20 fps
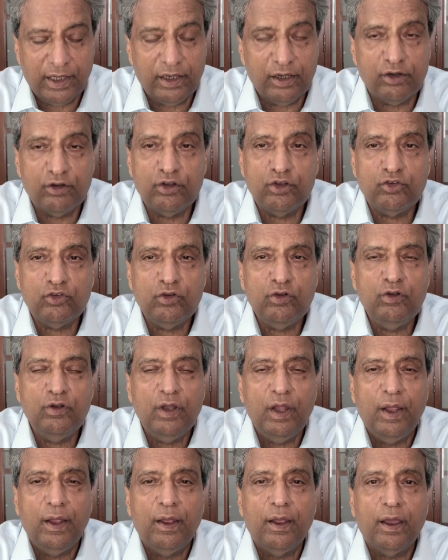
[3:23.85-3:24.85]
In
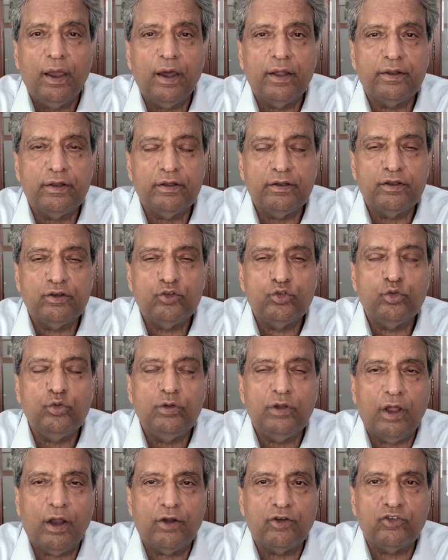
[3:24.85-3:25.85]
addition, another two
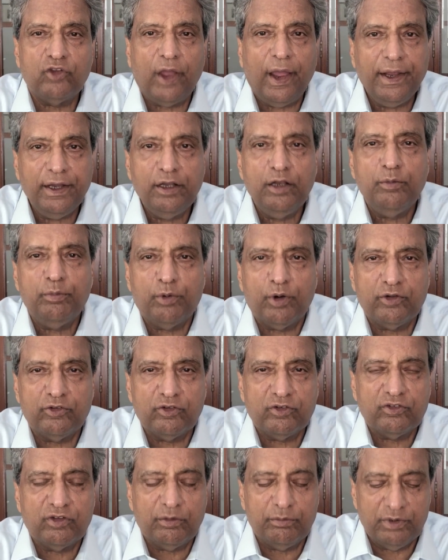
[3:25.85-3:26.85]
large hydel
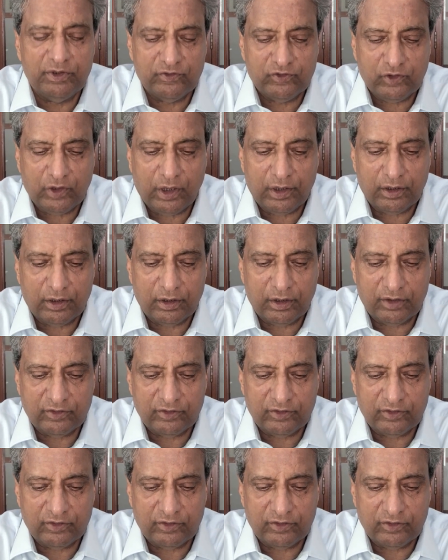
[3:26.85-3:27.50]
projects have been started.